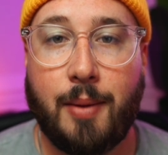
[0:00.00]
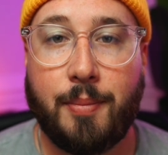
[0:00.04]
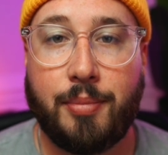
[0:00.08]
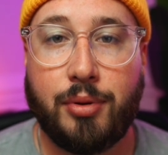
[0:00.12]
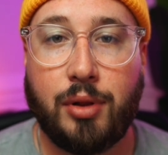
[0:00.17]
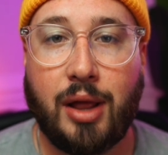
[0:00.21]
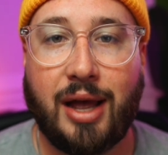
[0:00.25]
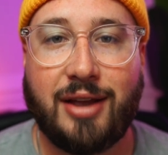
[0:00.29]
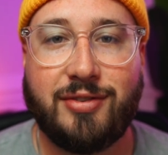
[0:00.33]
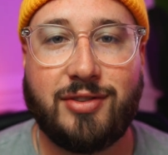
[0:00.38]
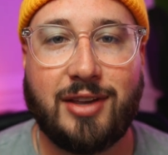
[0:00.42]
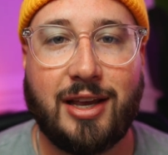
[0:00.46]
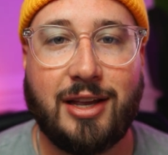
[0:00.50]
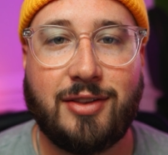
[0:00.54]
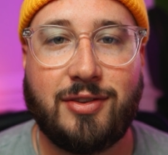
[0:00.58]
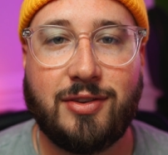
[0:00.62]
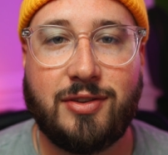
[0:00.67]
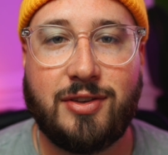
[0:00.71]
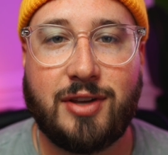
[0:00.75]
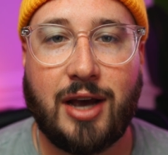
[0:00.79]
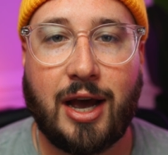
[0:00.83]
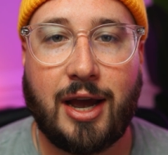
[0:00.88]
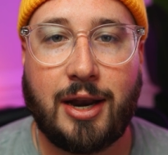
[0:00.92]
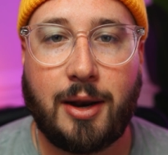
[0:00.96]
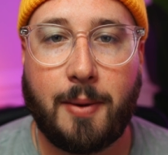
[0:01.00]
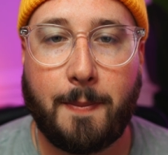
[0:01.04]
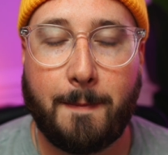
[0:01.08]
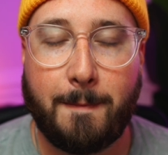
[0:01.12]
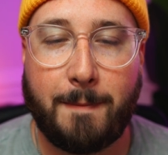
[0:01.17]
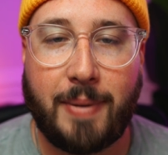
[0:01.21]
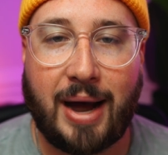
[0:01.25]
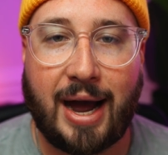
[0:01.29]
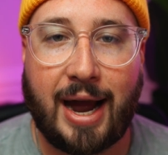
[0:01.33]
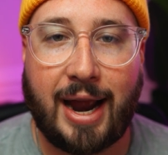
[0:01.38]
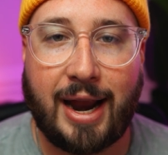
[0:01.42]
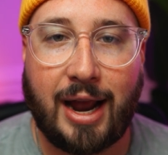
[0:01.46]
Plus, it's
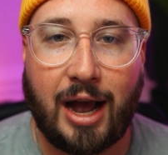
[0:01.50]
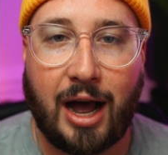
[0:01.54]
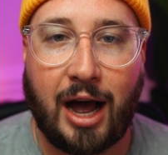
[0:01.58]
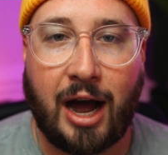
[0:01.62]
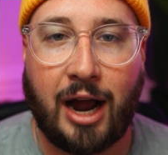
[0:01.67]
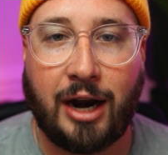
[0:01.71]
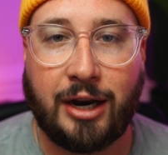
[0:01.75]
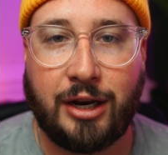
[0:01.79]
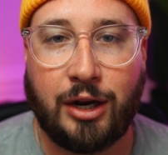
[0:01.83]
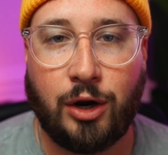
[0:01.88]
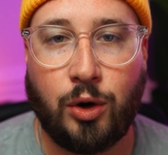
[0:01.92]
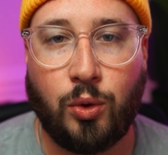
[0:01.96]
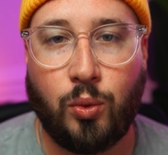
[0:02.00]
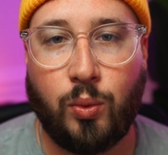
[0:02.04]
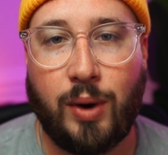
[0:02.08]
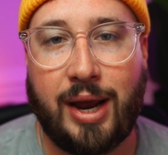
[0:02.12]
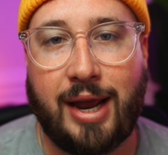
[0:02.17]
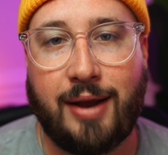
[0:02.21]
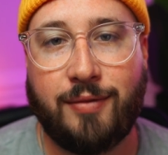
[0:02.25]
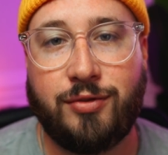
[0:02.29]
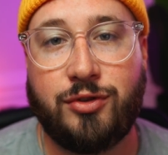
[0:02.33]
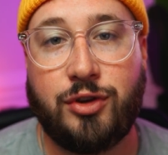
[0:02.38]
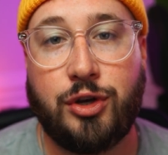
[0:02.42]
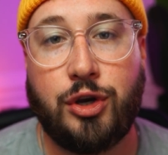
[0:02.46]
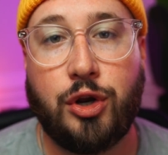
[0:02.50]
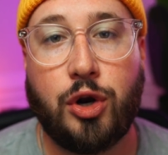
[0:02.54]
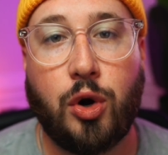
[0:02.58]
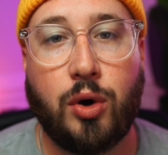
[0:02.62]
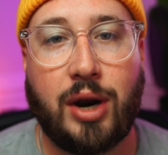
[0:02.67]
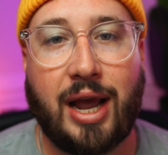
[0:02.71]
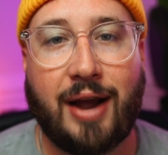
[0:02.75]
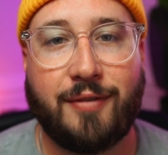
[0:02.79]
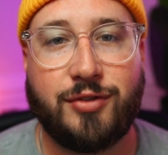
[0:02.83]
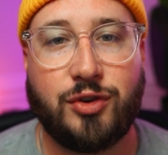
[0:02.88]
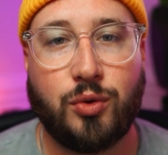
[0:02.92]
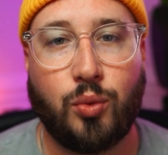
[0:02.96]
done by Audio Wave, so you
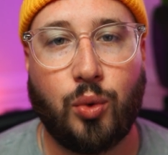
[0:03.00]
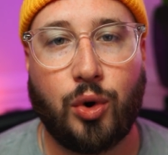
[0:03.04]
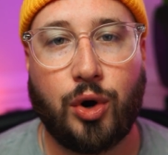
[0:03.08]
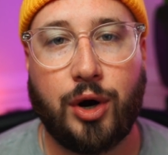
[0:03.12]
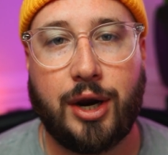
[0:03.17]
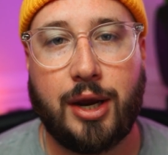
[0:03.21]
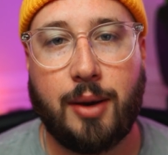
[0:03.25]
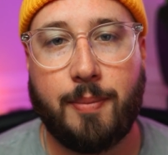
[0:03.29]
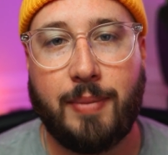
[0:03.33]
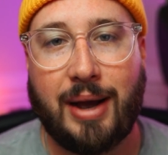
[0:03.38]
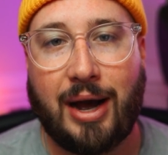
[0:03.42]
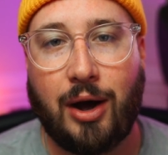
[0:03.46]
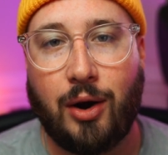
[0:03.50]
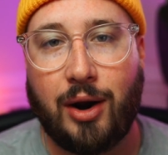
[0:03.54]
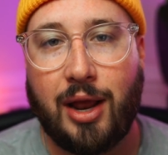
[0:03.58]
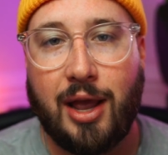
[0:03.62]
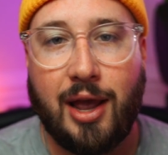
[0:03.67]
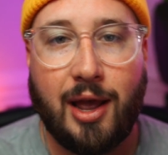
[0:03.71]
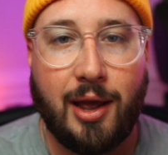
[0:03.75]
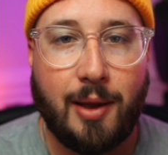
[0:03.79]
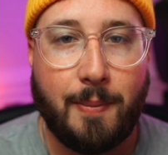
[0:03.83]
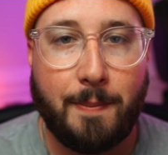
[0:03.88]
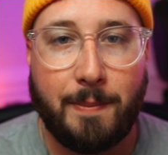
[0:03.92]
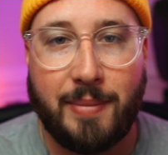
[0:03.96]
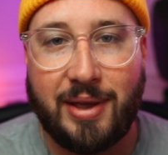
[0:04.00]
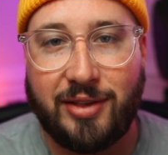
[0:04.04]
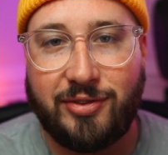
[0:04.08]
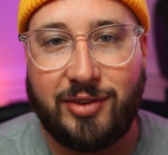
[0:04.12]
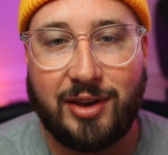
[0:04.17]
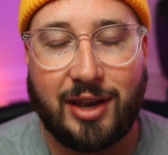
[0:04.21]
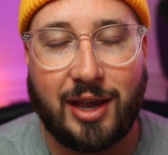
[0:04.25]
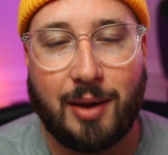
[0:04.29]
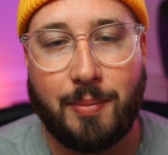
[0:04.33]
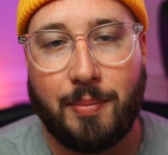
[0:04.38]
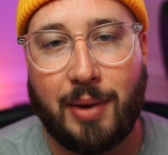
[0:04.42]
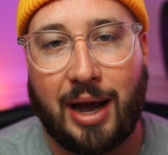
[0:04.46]
don't have to worry about
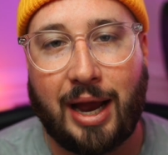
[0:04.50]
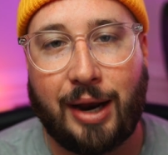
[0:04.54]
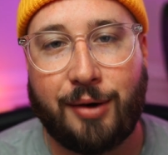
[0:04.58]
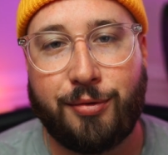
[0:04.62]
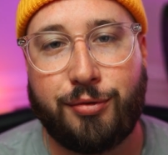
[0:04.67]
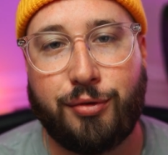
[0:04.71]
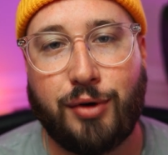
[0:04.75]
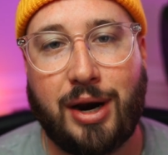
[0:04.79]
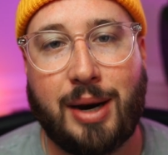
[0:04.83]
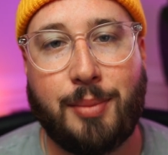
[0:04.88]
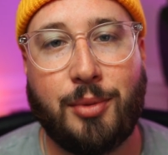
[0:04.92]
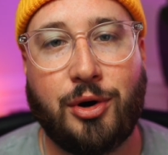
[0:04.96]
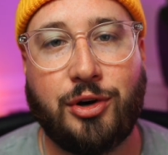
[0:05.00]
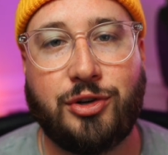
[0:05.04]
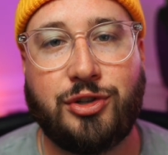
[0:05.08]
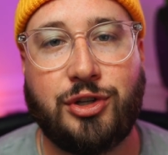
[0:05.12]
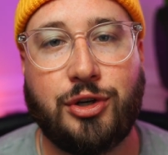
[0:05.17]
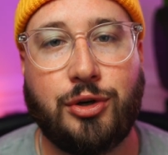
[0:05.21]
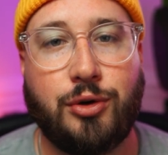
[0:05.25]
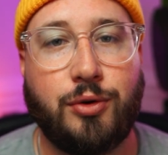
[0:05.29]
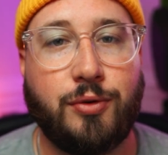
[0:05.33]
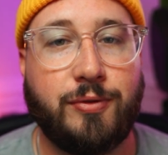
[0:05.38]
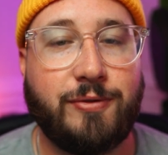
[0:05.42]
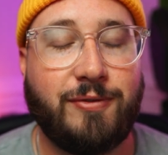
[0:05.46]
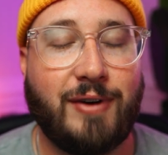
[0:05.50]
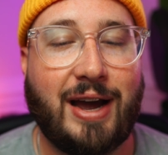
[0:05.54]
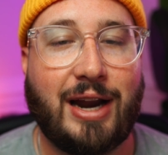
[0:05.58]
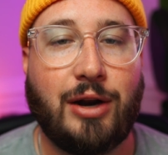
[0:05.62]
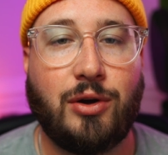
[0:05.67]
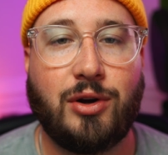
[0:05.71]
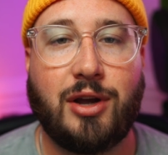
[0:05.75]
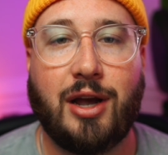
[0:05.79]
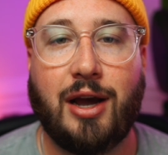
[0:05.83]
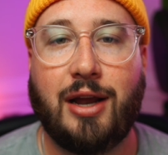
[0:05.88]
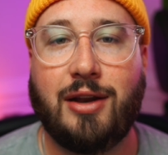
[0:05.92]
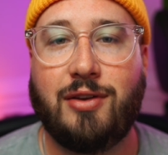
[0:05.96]
missing it by a frame or two.
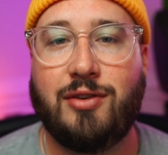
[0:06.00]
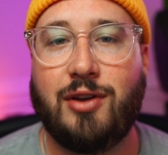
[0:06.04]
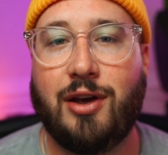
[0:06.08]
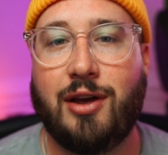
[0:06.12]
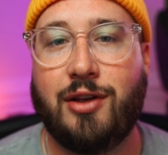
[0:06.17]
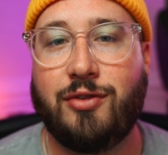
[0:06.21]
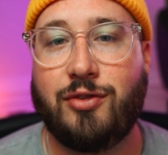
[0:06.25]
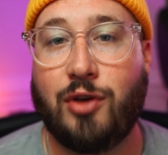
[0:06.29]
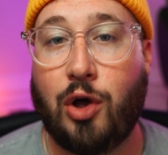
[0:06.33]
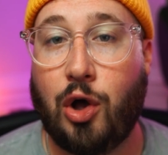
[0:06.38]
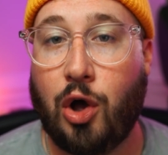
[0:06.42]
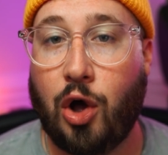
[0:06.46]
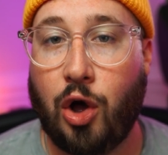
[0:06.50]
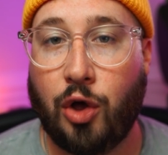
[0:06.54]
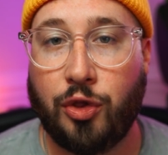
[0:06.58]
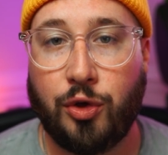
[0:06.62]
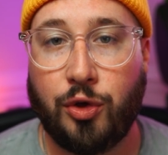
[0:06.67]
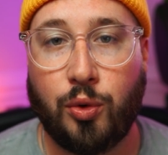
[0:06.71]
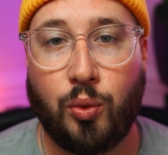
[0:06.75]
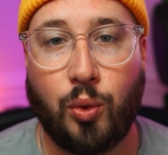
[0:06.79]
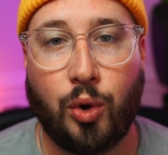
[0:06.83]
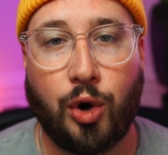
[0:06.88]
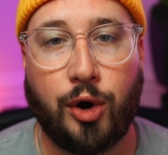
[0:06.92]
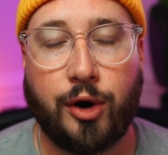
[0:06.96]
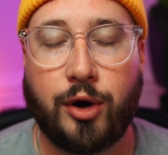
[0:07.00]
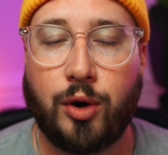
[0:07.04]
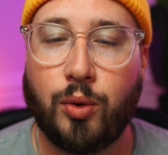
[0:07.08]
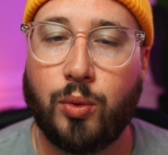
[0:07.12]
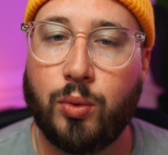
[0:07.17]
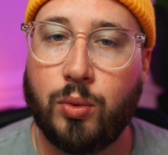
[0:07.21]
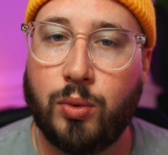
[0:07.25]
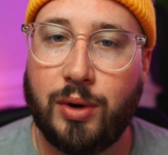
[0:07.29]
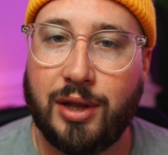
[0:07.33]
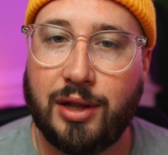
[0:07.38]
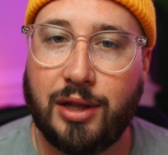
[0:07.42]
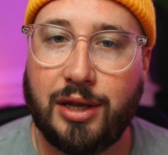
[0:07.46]
Final Cut does all the work
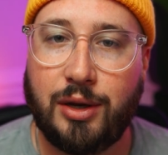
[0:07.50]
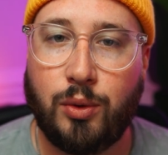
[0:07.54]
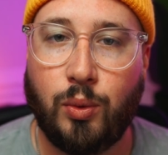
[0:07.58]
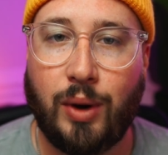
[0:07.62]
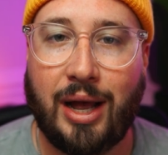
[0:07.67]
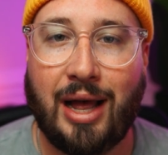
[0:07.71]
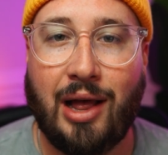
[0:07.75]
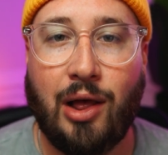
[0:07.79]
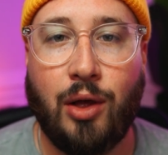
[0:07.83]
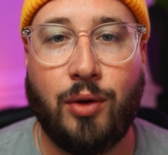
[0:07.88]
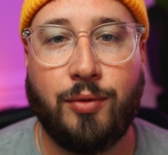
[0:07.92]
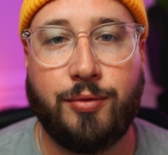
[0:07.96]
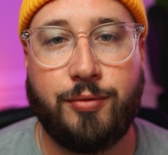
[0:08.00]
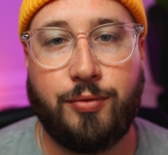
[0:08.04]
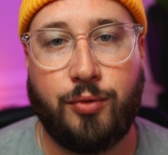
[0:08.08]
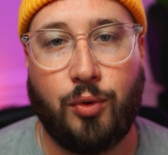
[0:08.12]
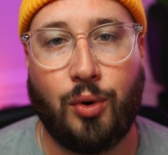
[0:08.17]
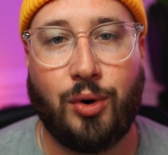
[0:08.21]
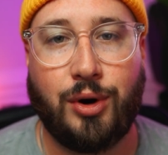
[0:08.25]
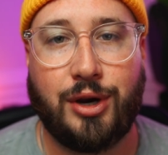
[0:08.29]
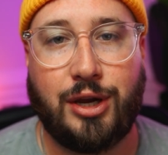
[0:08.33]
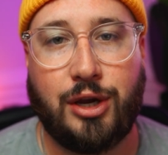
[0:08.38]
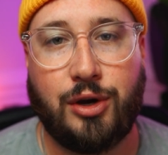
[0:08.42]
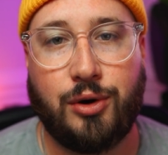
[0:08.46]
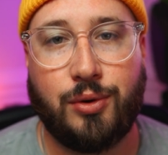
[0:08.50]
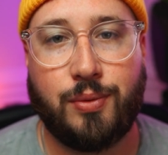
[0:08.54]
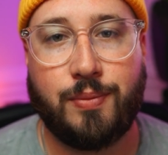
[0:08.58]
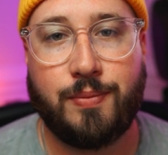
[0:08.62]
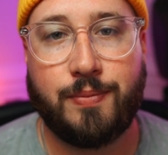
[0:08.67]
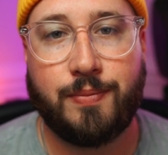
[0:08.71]
really well for you.